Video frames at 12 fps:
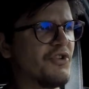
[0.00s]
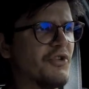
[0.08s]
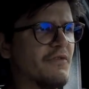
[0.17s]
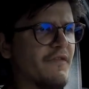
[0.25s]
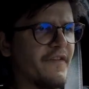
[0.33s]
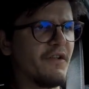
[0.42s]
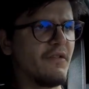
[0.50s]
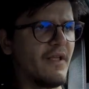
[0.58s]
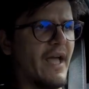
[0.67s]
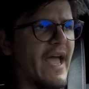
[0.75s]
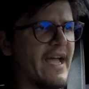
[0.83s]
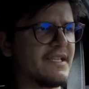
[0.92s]
You don't
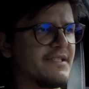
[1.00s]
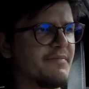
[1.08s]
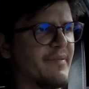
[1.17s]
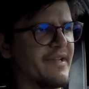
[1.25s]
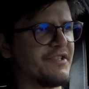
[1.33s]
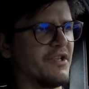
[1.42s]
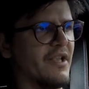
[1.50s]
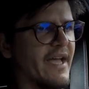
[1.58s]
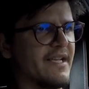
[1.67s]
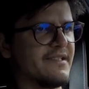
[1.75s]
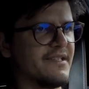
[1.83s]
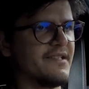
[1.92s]
feel as special
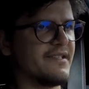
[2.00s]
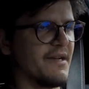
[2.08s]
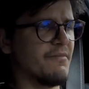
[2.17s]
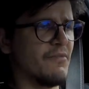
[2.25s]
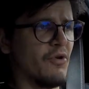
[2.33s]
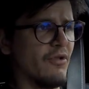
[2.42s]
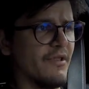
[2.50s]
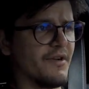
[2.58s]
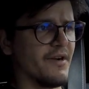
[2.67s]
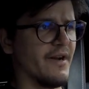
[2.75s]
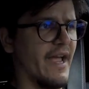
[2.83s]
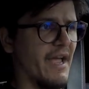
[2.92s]
as in some
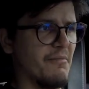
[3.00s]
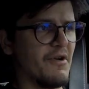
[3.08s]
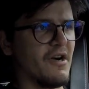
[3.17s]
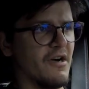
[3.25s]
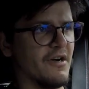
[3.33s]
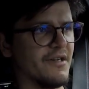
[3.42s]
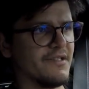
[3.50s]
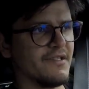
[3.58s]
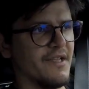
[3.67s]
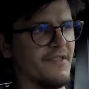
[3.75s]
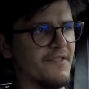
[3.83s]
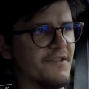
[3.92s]
older M
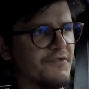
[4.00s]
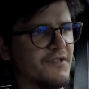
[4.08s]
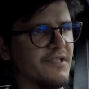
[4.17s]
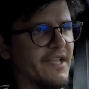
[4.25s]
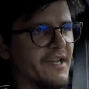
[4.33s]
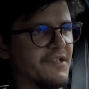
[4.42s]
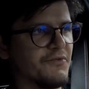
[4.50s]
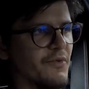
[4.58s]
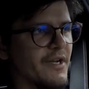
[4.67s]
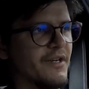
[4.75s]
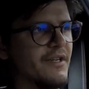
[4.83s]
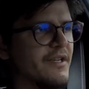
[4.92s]
cars in this latest
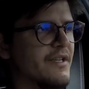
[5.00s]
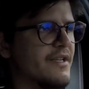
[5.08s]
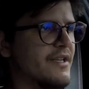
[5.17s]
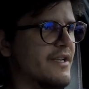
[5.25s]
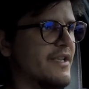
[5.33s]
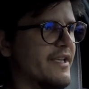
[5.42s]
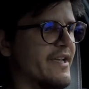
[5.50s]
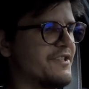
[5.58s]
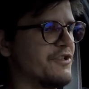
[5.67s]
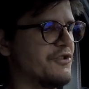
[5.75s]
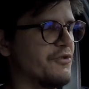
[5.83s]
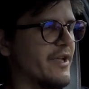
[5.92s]
one.
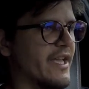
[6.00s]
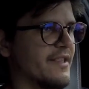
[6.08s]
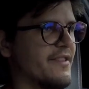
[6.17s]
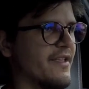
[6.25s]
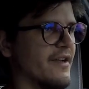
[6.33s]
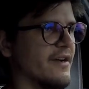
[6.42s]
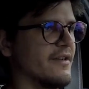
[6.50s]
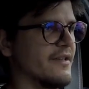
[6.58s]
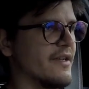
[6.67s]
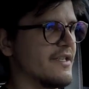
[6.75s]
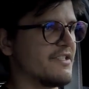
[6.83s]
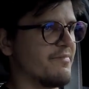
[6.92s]
Yes, you do get
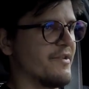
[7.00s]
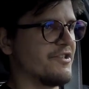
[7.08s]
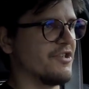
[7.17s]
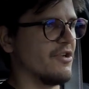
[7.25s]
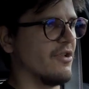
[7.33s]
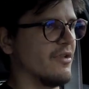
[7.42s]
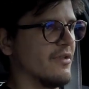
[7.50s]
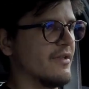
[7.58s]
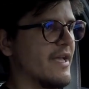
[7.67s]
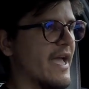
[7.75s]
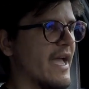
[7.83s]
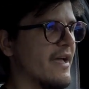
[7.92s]
the special
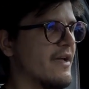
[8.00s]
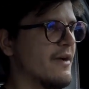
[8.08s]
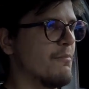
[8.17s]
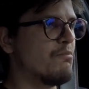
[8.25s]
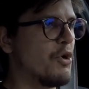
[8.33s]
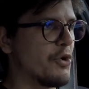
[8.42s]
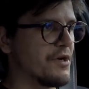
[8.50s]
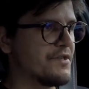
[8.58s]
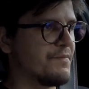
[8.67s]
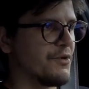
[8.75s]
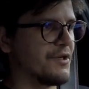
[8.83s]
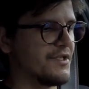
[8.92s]

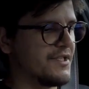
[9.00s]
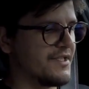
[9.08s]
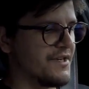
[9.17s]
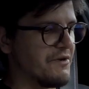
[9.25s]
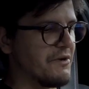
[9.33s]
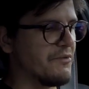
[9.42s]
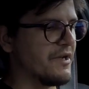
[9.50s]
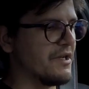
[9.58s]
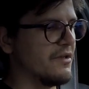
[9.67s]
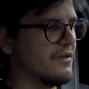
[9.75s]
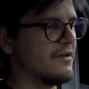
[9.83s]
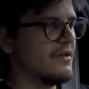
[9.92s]
motorsport steering
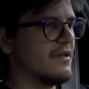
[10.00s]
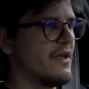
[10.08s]
wheel